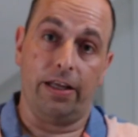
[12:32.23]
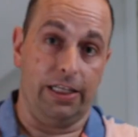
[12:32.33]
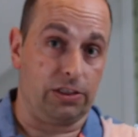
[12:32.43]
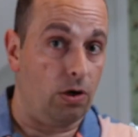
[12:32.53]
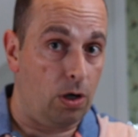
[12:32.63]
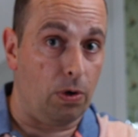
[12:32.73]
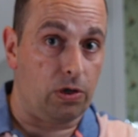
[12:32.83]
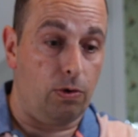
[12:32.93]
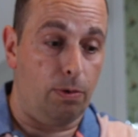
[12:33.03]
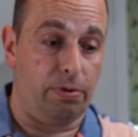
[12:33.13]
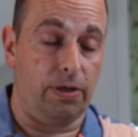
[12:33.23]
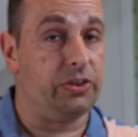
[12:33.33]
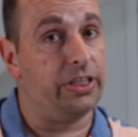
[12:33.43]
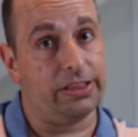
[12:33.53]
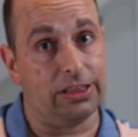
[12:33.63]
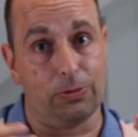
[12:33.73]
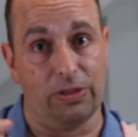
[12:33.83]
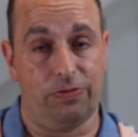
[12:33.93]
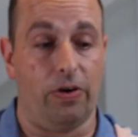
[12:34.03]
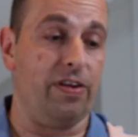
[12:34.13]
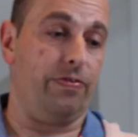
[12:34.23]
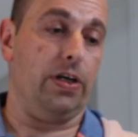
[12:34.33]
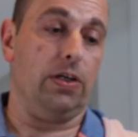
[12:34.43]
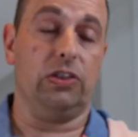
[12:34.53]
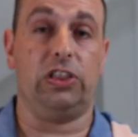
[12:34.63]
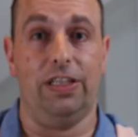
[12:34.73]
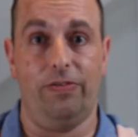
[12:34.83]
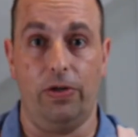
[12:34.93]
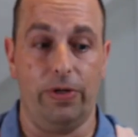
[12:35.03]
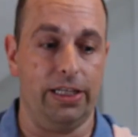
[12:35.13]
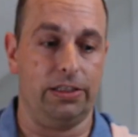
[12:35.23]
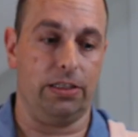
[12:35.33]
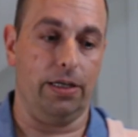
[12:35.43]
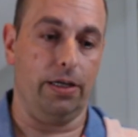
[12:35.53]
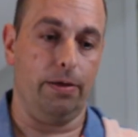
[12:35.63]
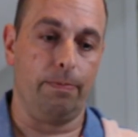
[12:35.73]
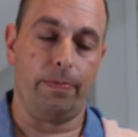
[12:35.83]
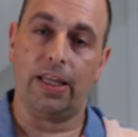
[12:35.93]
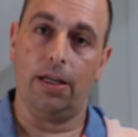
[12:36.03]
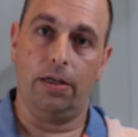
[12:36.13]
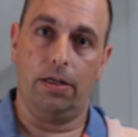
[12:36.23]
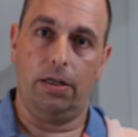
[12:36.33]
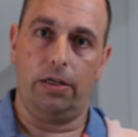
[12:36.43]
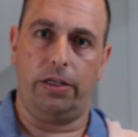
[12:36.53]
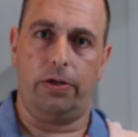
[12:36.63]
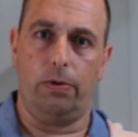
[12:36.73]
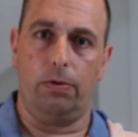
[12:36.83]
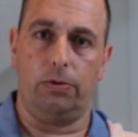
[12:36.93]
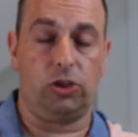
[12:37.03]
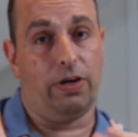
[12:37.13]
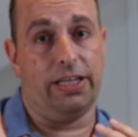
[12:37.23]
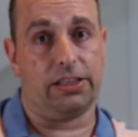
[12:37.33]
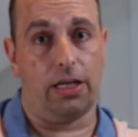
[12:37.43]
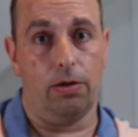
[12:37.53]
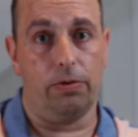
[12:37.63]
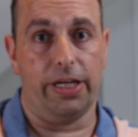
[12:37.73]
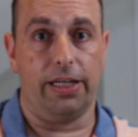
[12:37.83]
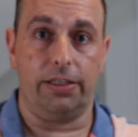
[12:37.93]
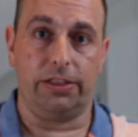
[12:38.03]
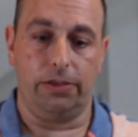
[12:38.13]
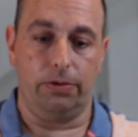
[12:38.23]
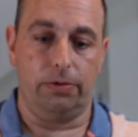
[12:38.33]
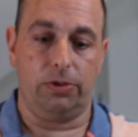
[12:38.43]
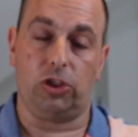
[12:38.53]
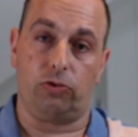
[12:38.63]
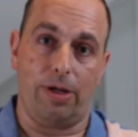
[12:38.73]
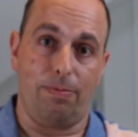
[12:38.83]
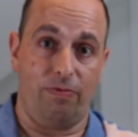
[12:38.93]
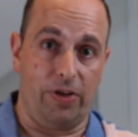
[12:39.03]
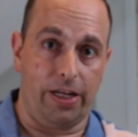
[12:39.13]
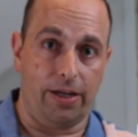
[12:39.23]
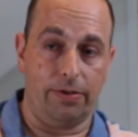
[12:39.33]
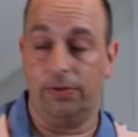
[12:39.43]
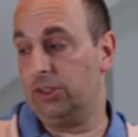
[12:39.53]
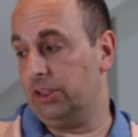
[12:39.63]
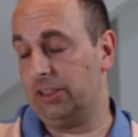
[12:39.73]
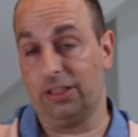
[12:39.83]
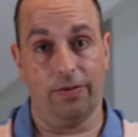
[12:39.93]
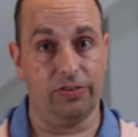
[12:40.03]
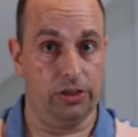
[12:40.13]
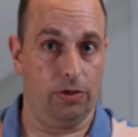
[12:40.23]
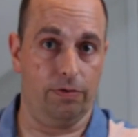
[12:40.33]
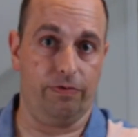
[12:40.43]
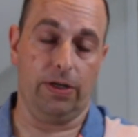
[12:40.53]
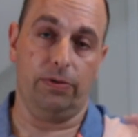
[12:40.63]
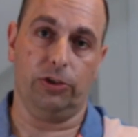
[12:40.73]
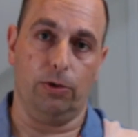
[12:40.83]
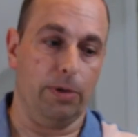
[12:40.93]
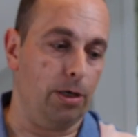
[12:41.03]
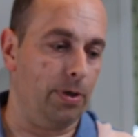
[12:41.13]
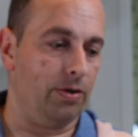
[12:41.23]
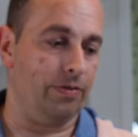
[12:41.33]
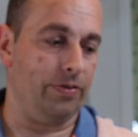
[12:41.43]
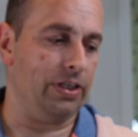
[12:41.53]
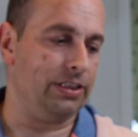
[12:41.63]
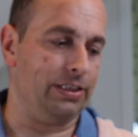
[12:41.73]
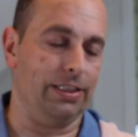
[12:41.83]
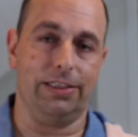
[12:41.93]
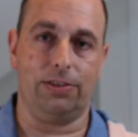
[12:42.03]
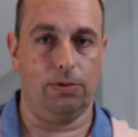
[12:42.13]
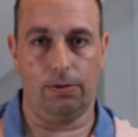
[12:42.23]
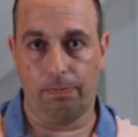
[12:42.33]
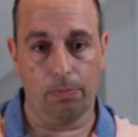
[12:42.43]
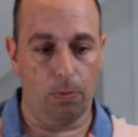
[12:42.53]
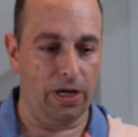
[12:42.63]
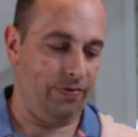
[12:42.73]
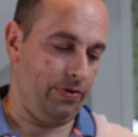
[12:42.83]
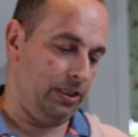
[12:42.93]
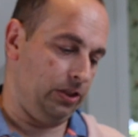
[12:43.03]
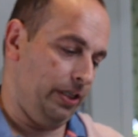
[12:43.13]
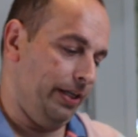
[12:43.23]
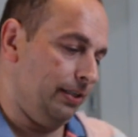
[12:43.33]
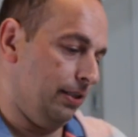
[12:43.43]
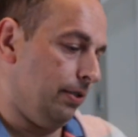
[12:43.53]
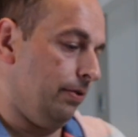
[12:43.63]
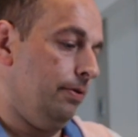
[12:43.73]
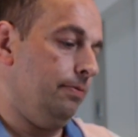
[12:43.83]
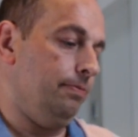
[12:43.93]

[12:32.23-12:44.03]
It's got a quad-core processor, so it's very fast if you need to do transcoding to stream videos and stuff to your phones or mobile devices or whatever it is you need to do.